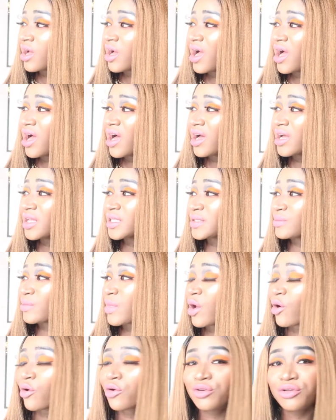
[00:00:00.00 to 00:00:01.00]
add
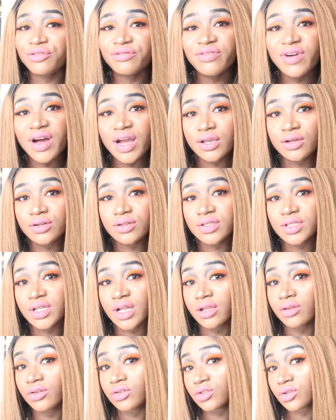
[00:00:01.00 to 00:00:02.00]
my other files I
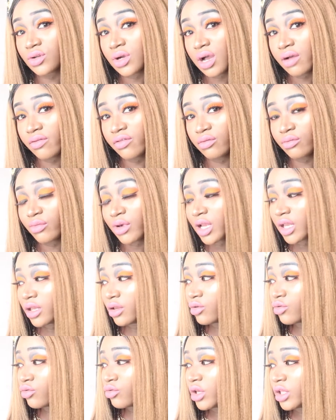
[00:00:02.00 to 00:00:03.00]
used to have in my
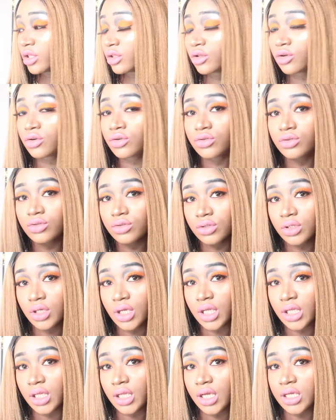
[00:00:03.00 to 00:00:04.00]
window
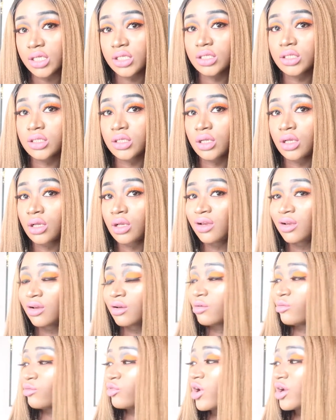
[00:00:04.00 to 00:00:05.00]
in this.
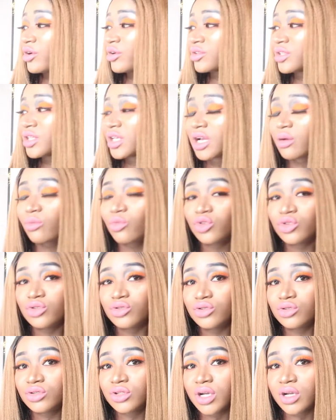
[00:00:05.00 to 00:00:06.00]
But I don't think I'm gonna
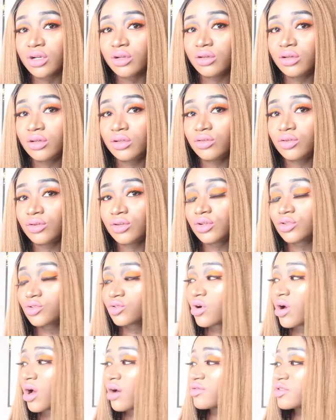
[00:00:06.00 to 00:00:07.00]
do that in order to
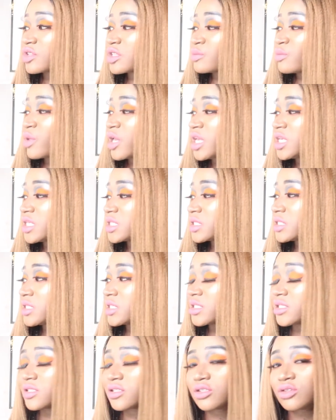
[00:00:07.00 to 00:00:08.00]
have space.
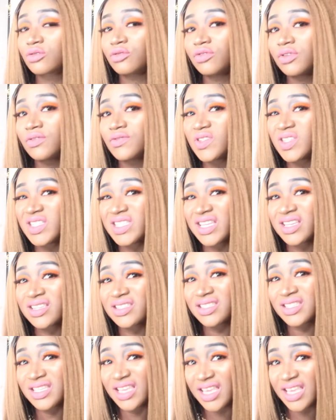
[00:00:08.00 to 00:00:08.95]
This is 256